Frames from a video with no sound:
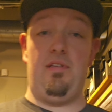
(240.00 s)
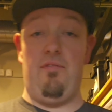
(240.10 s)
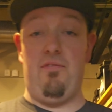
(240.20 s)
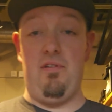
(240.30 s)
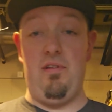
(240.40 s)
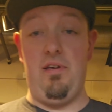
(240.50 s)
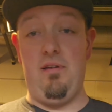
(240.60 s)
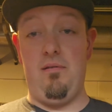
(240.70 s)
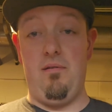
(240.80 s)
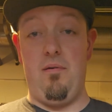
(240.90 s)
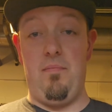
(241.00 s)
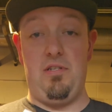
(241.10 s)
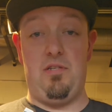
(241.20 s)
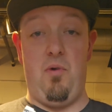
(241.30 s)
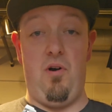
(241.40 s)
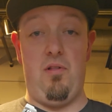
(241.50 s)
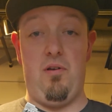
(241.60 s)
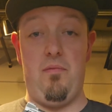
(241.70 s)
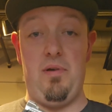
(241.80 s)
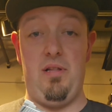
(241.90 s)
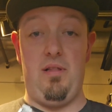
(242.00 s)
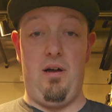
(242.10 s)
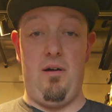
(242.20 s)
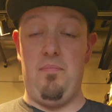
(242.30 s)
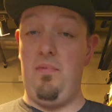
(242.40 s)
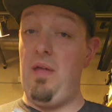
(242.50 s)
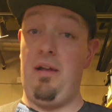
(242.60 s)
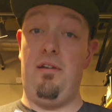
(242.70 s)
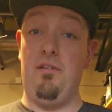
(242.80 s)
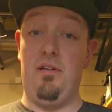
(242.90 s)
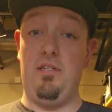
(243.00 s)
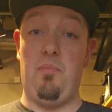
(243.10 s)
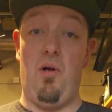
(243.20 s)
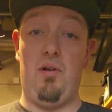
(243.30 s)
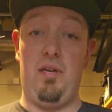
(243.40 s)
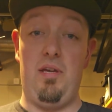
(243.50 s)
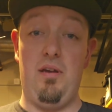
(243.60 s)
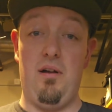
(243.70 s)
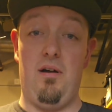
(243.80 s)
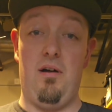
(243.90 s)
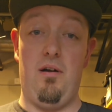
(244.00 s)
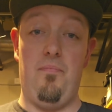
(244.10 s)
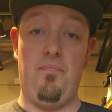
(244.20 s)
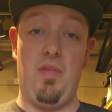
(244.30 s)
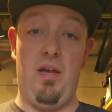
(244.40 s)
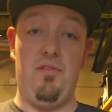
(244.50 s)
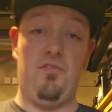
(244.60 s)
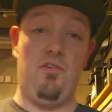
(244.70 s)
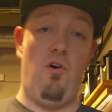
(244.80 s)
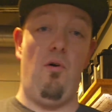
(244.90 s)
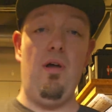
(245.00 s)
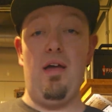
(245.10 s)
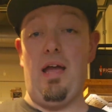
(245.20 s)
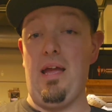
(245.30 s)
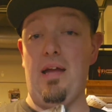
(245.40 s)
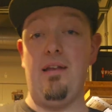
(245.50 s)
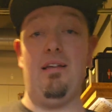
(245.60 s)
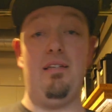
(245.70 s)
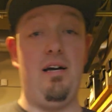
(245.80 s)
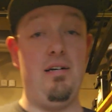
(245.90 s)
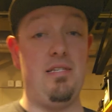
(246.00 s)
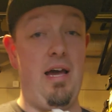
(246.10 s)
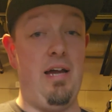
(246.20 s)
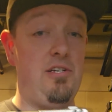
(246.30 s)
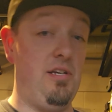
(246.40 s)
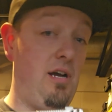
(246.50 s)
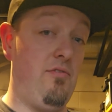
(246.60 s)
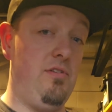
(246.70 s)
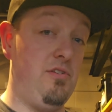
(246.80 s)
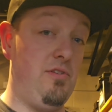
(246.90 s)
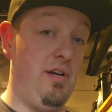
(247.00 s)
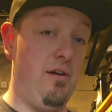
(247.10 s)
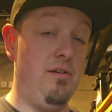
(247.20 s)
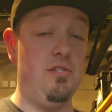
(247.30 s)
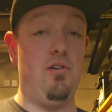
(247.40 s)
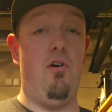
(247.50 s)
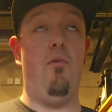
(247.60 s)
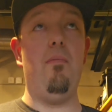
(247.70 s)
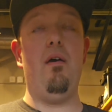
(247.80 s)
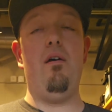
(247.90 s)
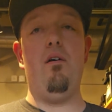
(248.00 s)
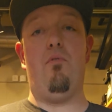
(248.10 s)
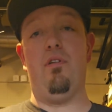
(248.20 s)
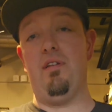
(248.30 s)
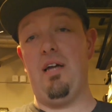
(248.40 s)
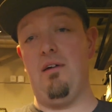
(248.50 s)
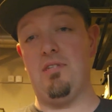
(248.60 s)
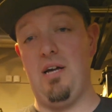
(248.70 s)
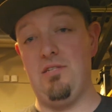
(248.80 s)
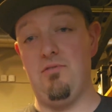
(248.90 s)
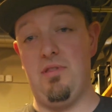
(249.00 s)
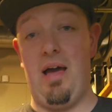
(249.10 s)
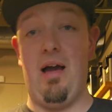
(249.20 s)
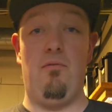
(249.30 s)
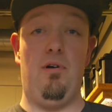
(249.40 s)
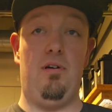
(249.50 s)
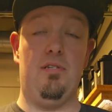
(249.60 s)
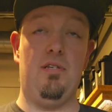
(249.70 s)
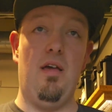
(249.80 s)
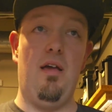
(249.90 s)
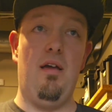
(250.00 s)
definitely a bit smaller, not nearly as bulky. And it does actually cover the trigger. So one of the downsides with that was,